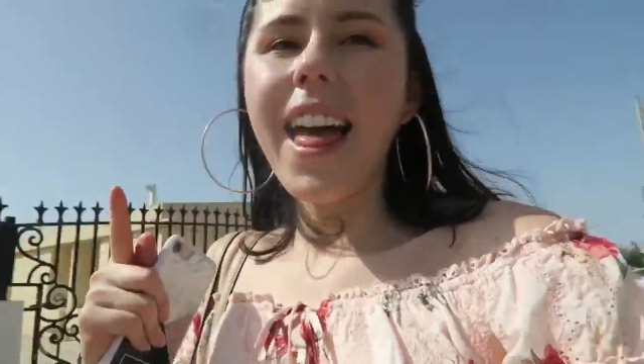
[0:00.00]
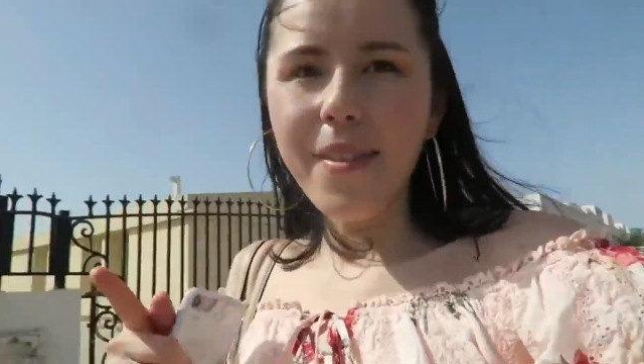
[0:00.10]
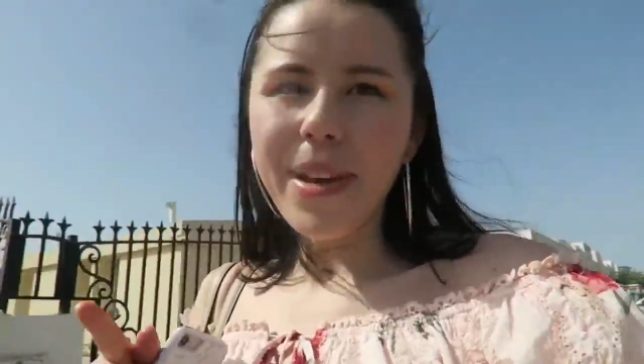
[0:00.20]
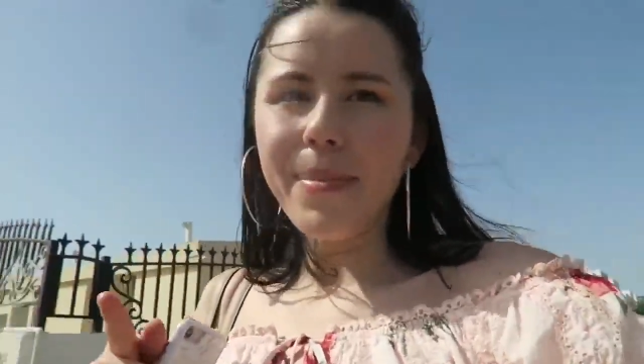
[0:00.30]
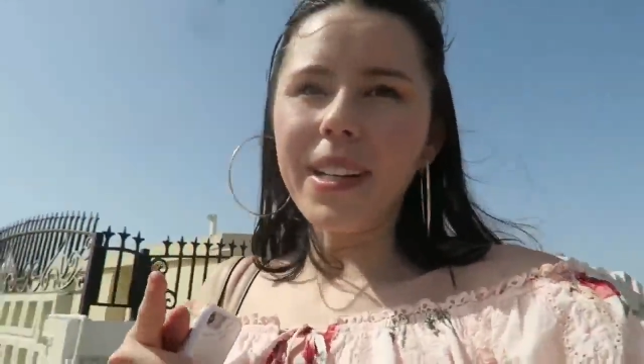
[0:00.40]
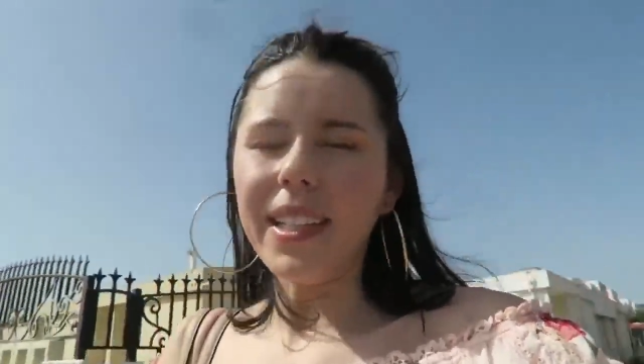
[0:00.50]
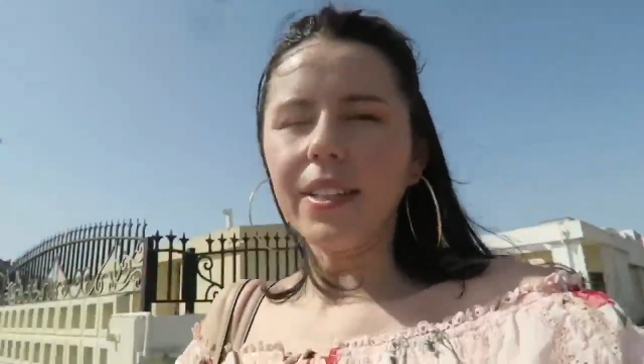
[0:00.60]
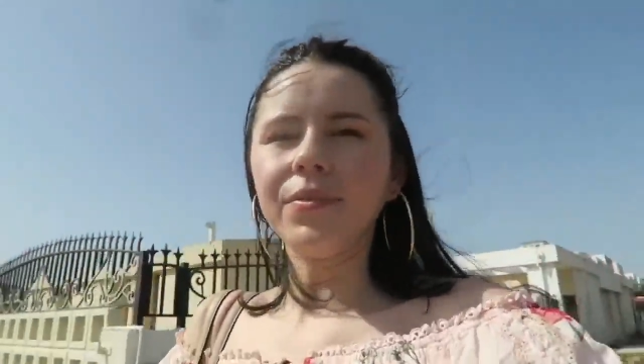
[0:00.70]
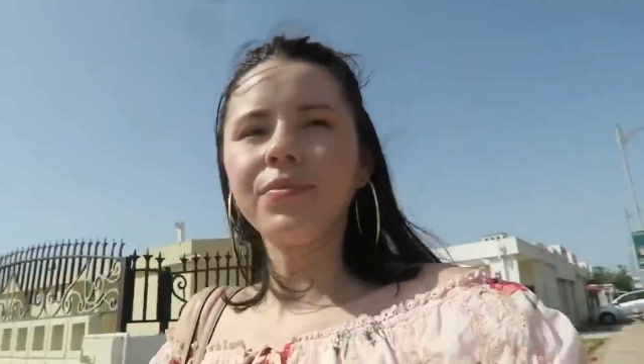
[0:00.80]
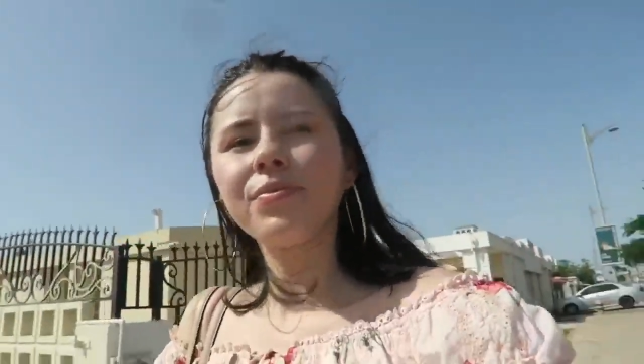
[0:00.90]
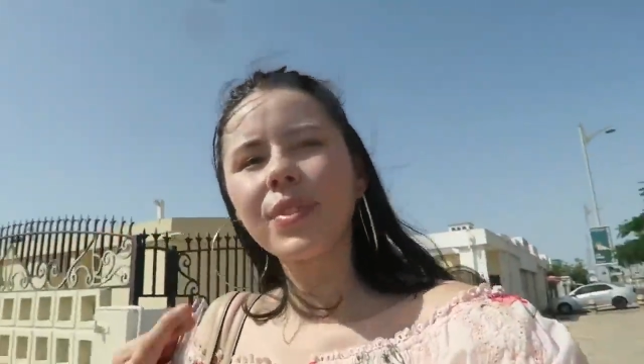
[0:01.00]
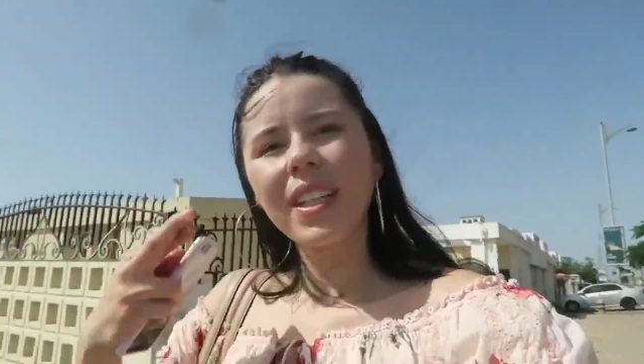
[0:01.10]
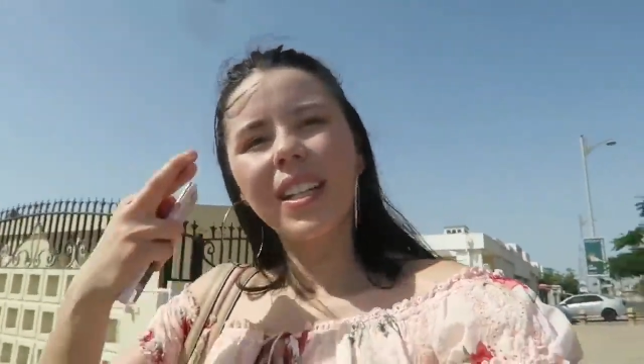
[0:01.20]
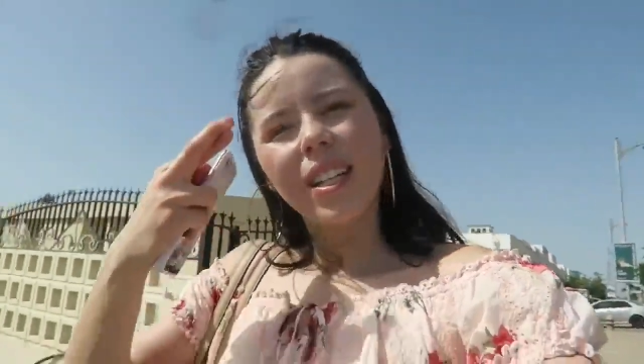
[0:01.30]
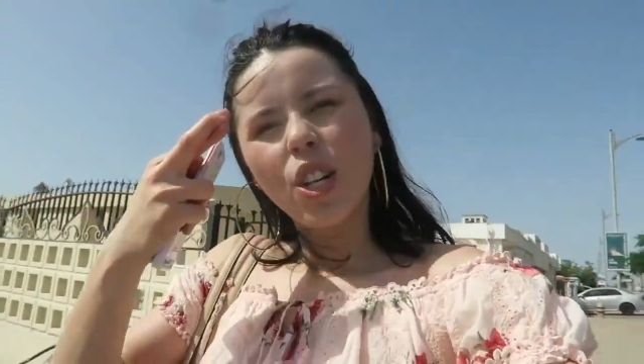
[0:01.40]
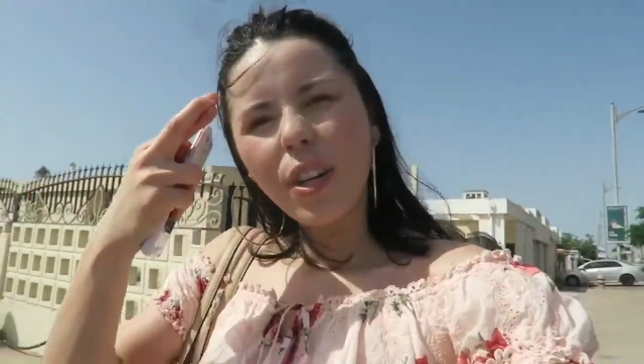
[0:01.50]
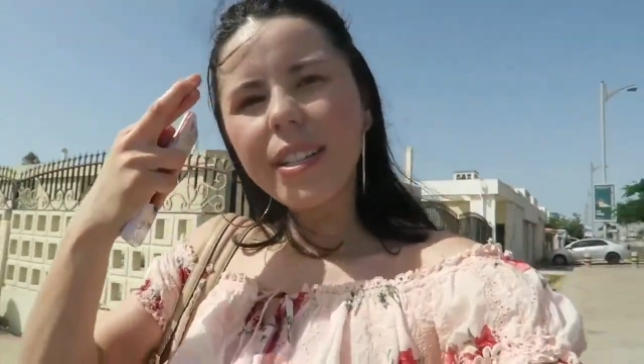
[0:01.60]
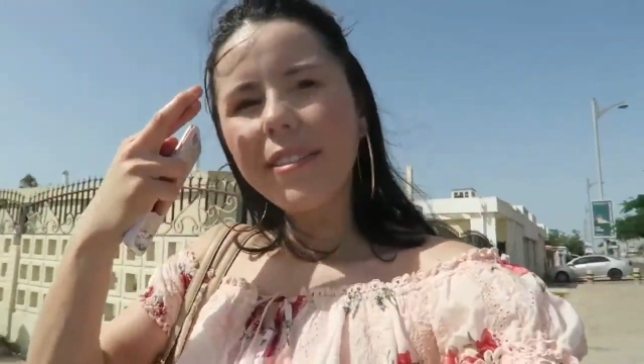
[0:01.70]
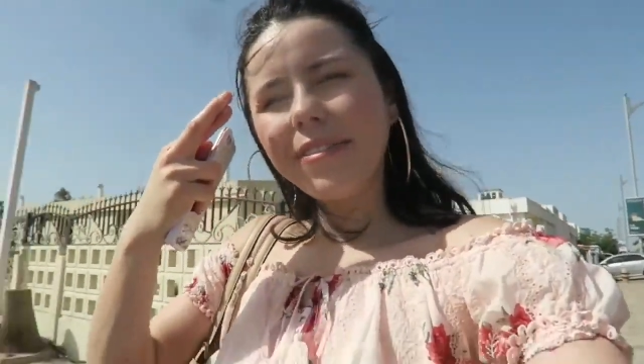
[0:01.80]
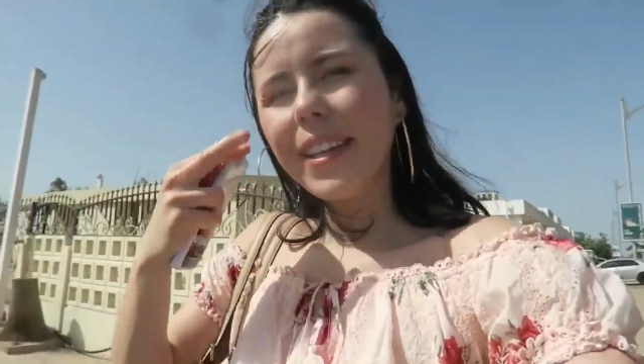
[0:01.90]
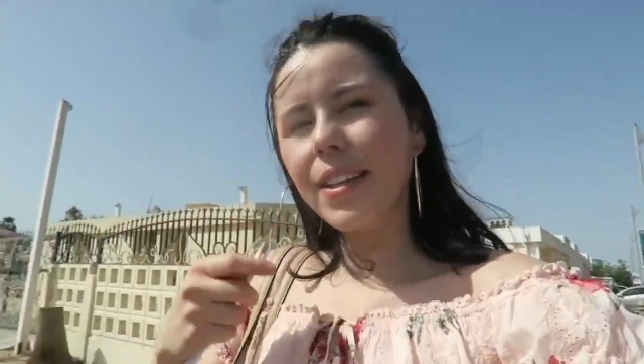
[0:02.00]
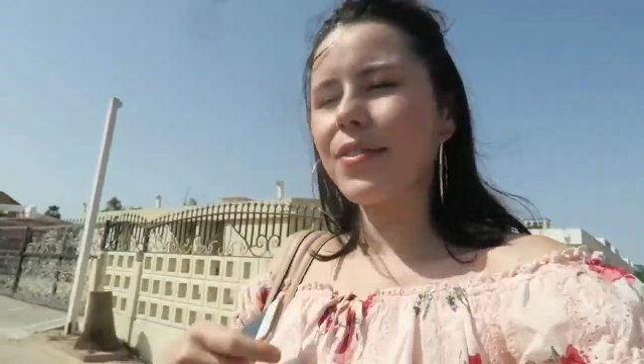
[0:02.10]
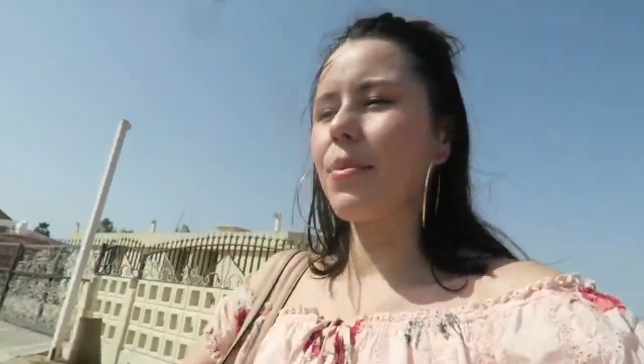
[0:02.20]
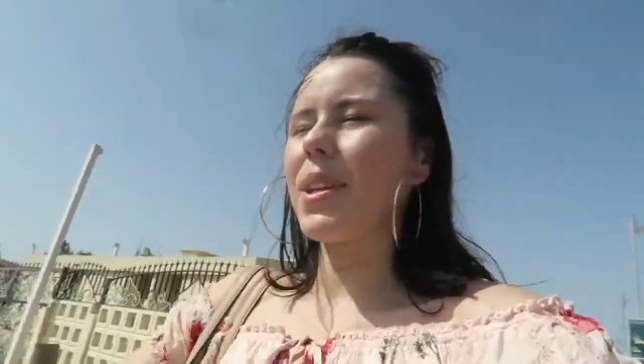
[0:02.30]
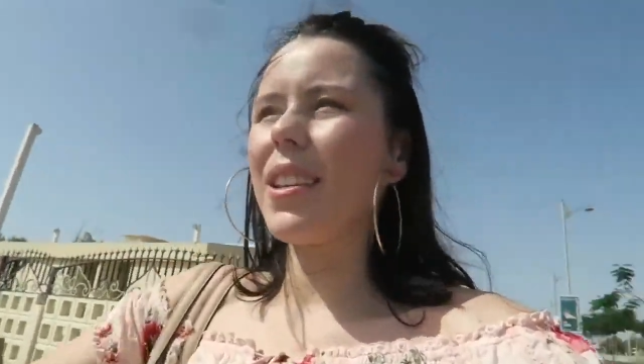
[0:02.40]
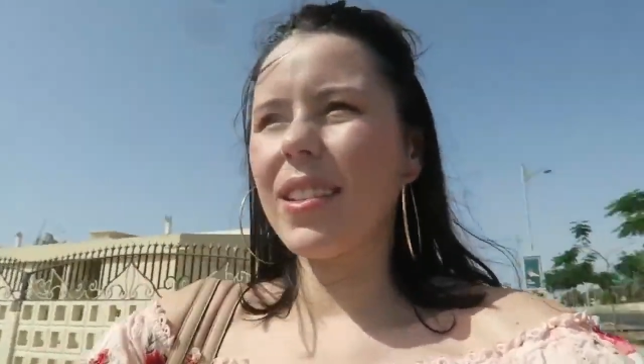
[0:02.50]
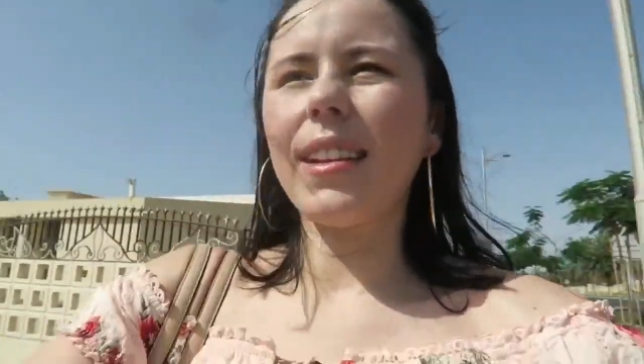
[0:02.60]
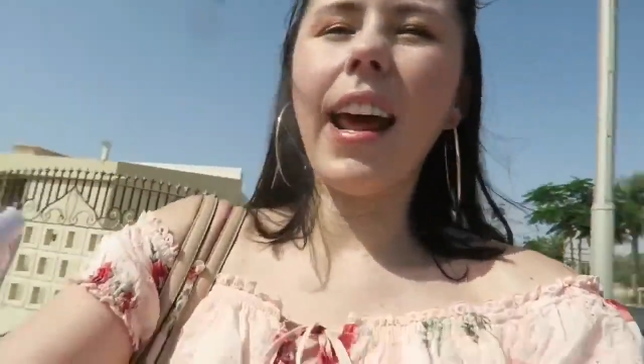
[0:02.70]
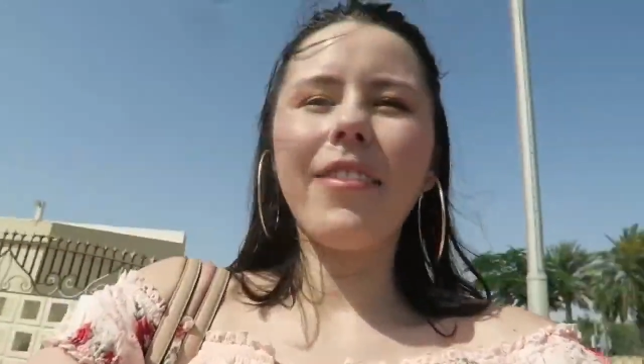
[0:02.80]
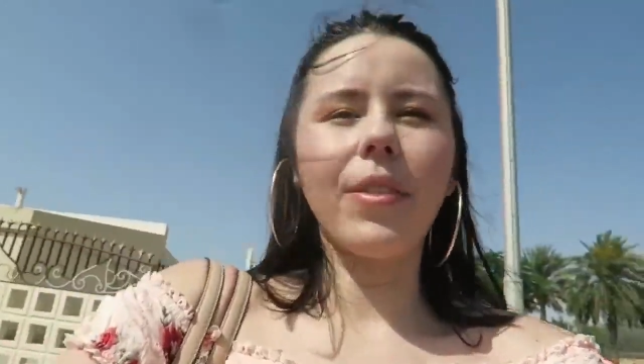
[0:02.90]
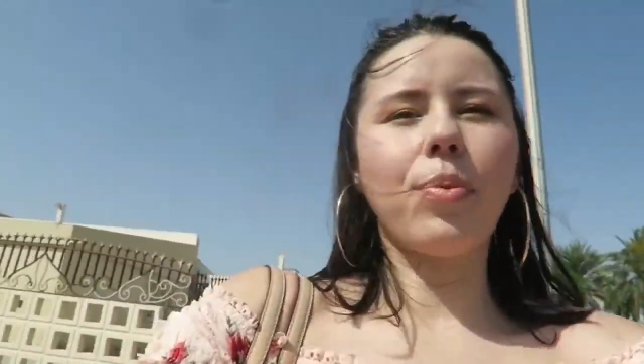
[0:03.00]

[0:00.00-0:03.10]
have my money. Cross your fingers for me, it's a life